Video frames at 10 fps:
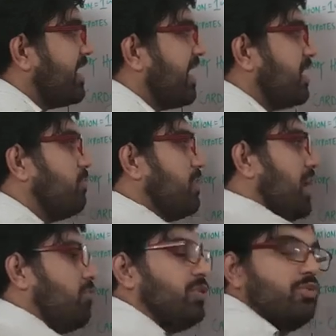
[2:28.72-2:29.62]
On
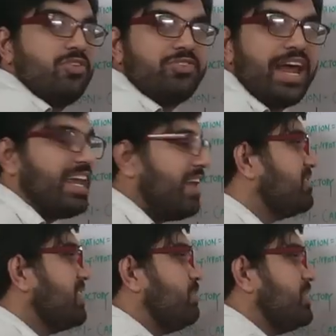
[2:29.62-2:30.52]
alveolar side, if
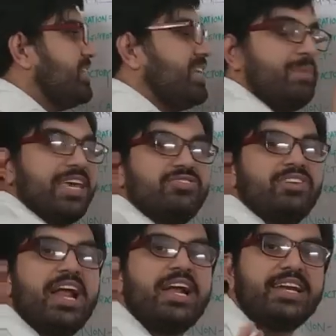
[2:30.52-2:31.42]
the epithelium is
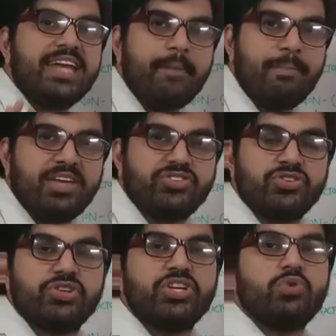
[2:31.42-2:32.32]

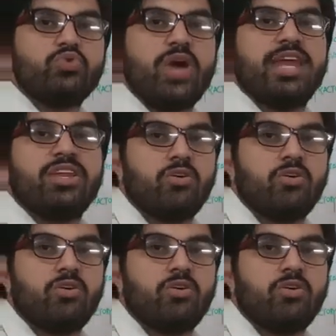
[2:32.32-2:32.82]
damaged due to any